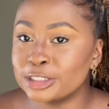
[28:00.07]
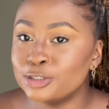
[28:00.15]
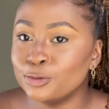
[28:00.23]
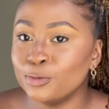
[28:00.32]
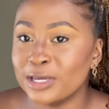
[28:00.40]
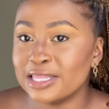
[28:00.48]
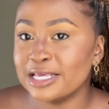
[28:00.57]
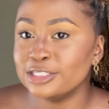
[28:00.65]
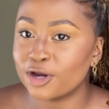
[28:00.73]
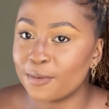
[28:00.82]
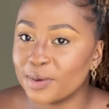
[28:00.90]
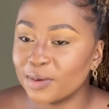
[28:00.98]
to where they're
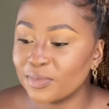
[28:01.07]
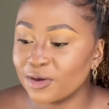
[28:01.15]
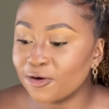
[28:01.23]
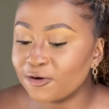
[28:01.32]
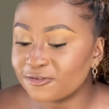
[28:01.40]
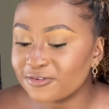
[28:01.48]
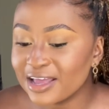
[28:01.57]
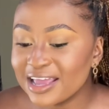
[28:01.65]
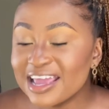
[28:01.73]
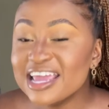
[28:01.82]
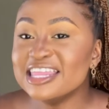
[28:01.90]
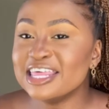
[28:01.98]
dropping me off,
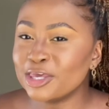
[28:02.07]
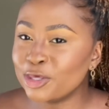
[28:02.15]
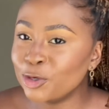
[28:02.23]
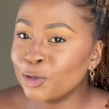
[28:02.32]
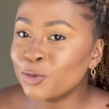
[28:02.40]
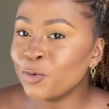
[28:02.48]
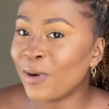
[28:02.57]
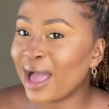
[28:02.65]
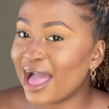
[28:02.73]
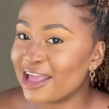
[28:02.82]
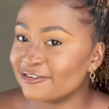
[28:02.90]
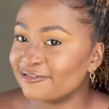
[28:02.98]
the cute
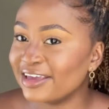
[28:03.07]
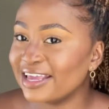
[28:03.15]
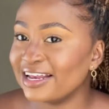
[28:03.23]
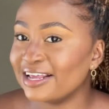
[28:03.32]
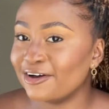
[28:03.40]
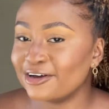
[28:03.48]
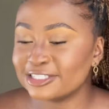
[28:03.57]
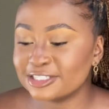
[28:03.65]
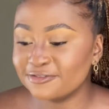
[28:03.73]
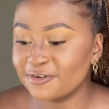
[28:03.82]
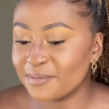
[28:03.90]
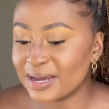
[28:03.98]
one Vele asks
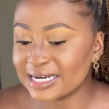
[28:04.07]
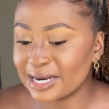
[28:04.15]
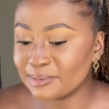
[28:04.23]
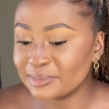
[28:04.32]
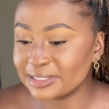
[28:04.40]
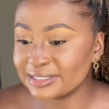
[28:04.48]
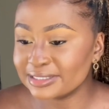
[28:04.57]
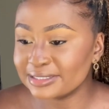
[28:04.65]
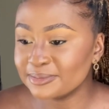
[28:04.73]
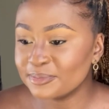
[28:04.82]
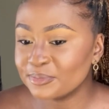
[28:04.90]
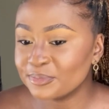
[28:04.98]
for my numbers.
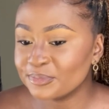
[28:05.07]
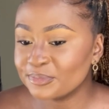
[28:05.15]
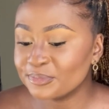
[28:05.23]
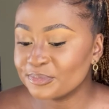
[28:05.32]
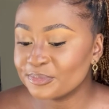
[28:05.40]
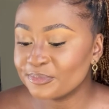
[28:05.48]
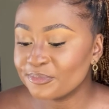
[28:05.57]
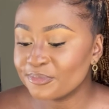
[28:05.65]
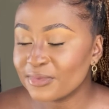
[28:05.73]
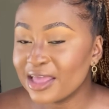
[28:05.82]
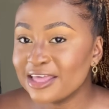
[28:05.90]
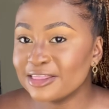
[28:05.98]

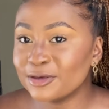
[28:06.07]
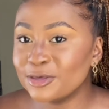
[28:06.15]
I